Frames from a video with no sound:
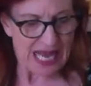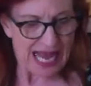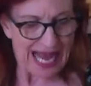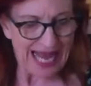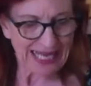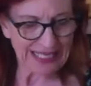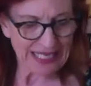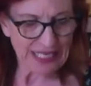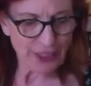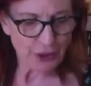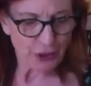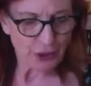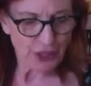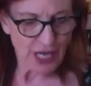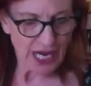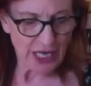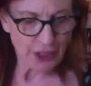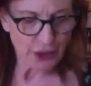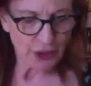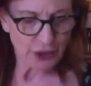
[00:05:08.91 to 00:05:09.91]
and each
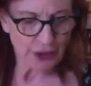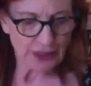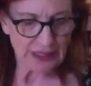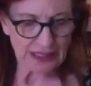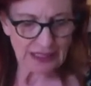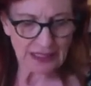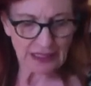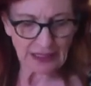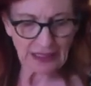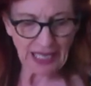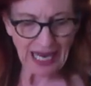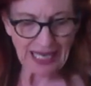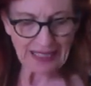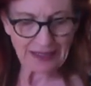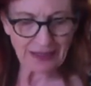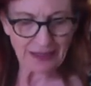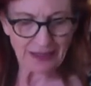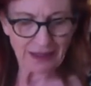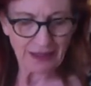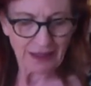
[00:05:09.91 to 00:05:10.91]
nation
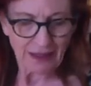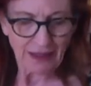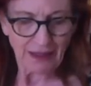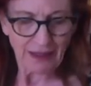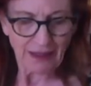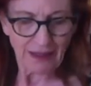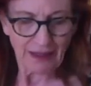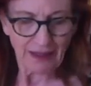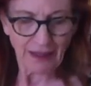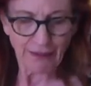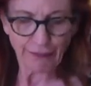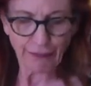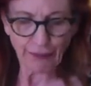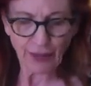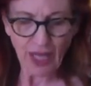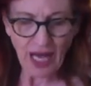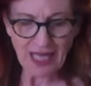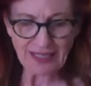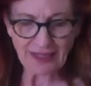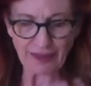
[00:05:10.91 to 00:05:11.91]
selects a
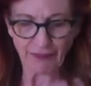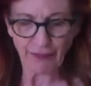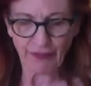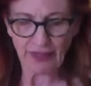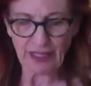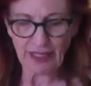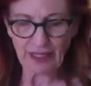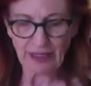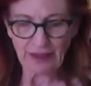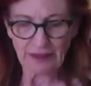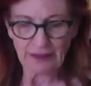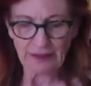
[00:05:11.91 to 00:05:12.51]
philosophy,